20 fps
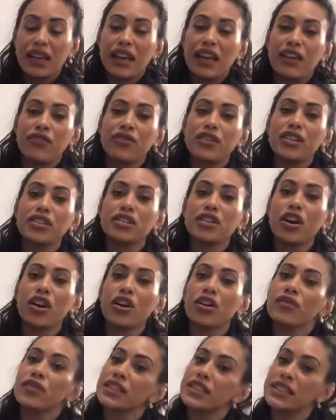If it is
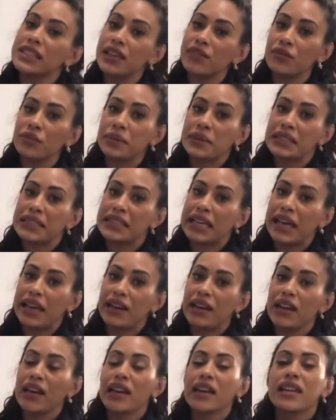over
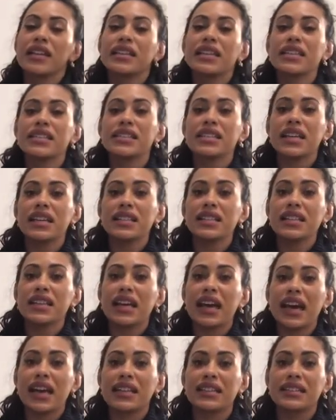7%, this
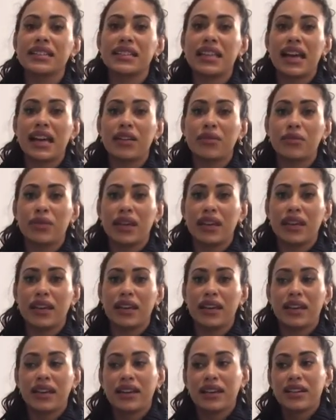indicates that
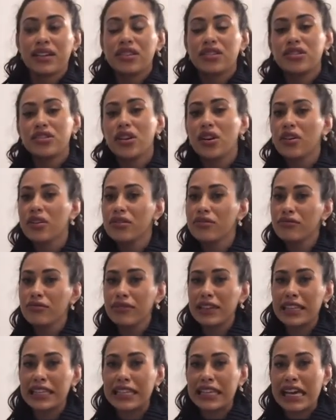we don't
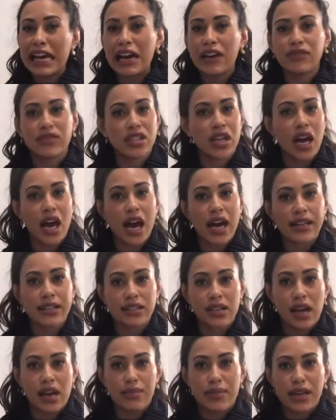really have tight
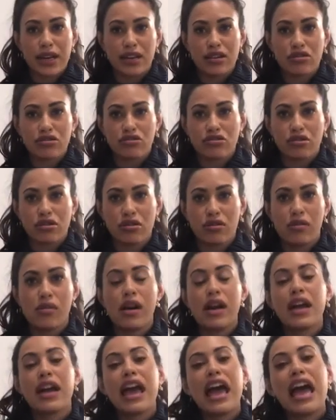diabetic control
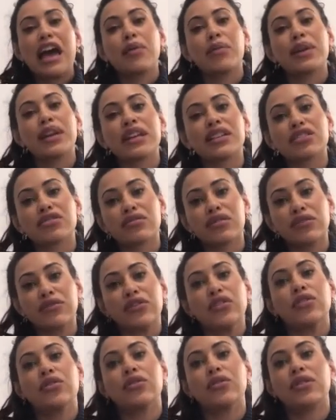and we need to
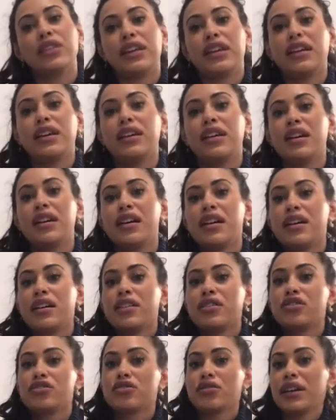review the
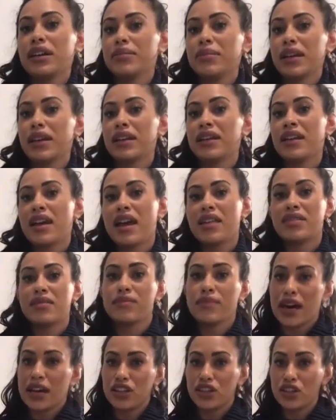treatment and the
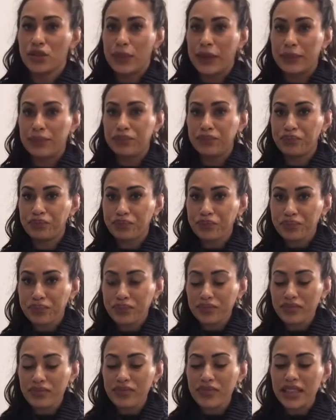management.
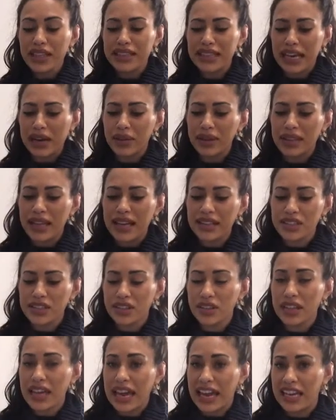Now, we like to
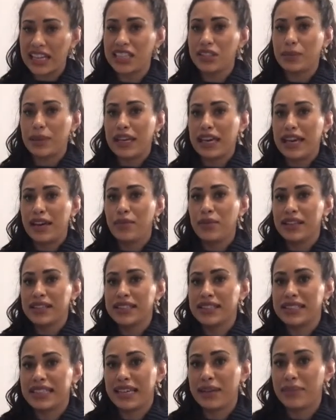do the
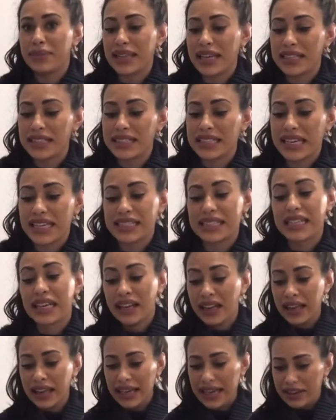HbA1c blood test
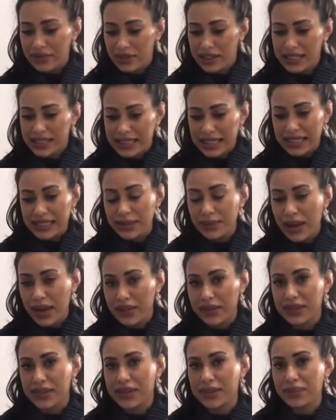every 6
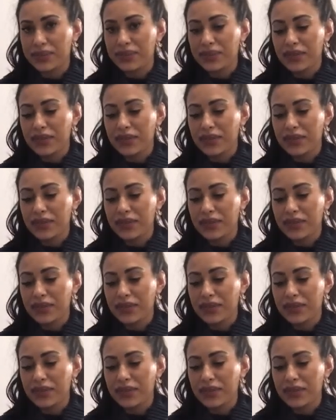months.